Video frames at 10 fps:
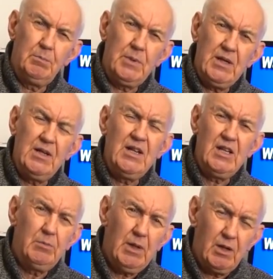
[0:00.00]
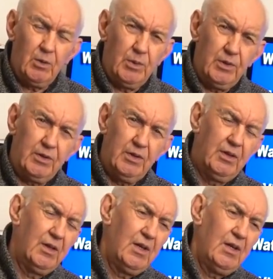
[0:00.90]
being near metalwork.
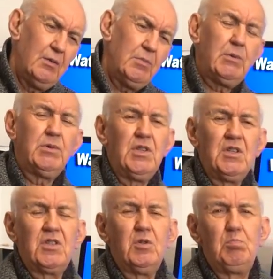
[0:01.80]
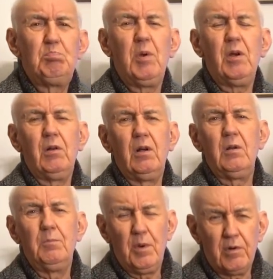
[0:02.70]
But it wasn't until Bell
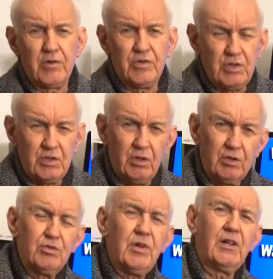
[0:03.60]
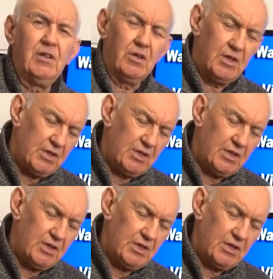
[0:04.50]
Laboratories got cracking on